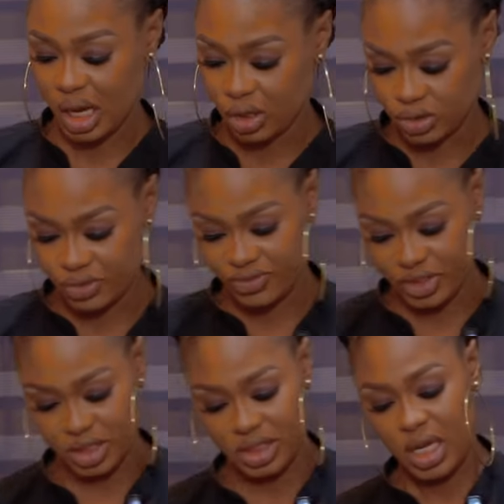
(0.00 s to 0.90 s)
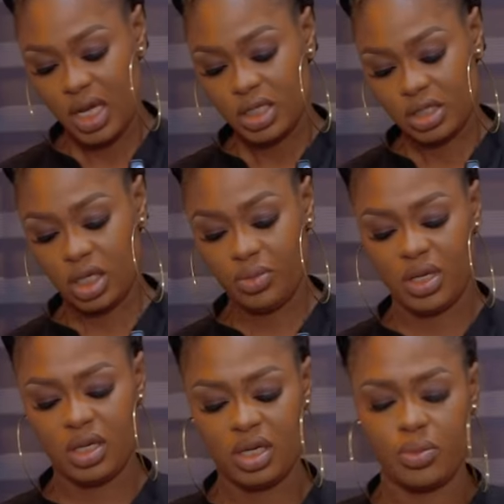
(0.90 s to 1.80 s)
out of this. It's going to be
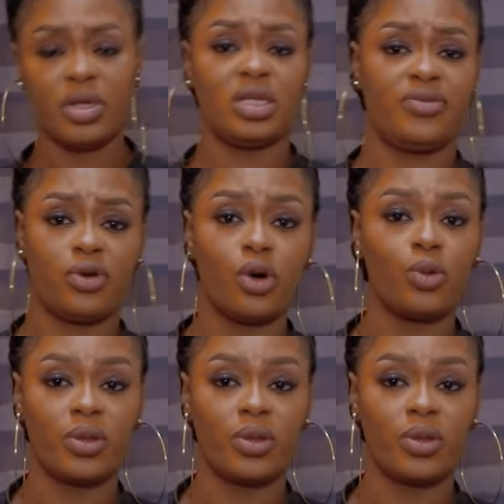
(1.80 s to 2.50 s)
a little bit difficult